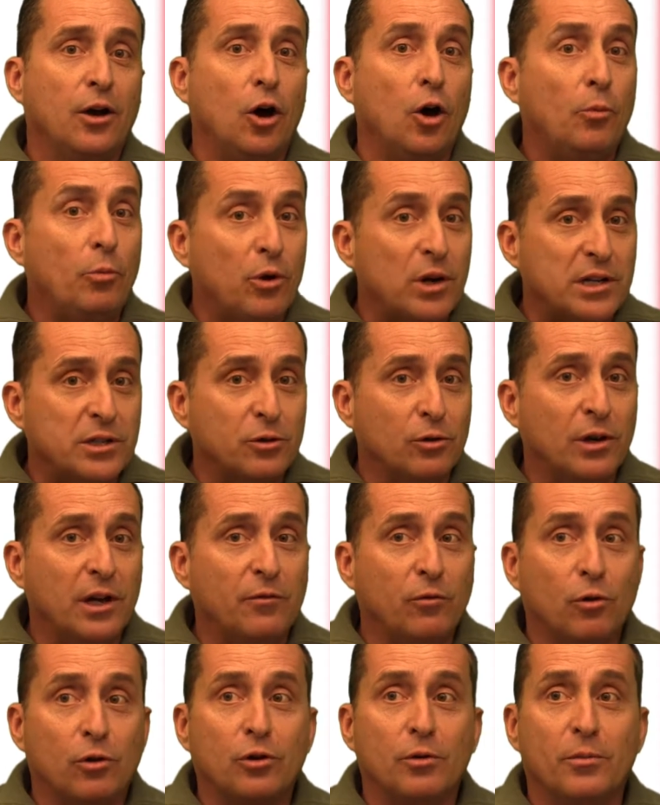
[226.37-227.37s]
operational
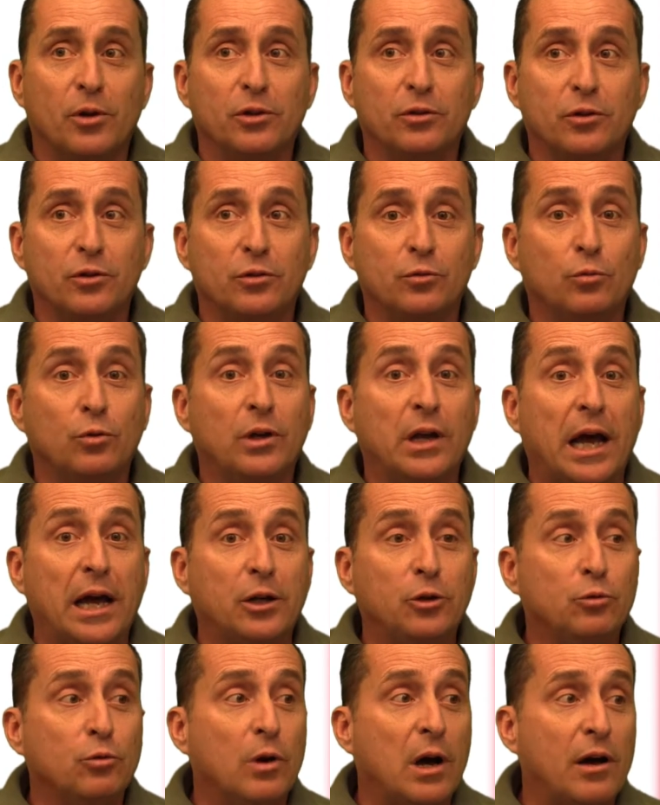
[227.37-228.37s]
level commanders would
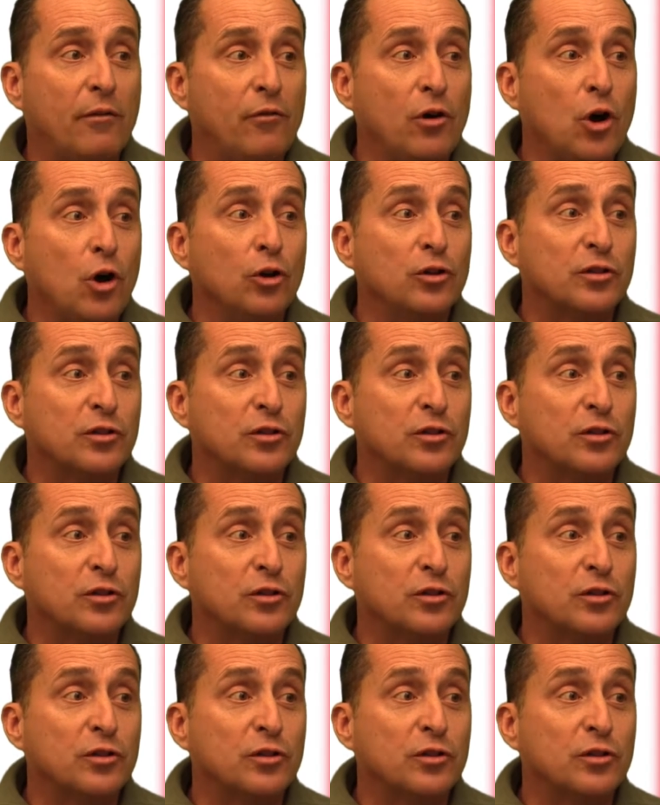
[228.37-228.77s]
like to have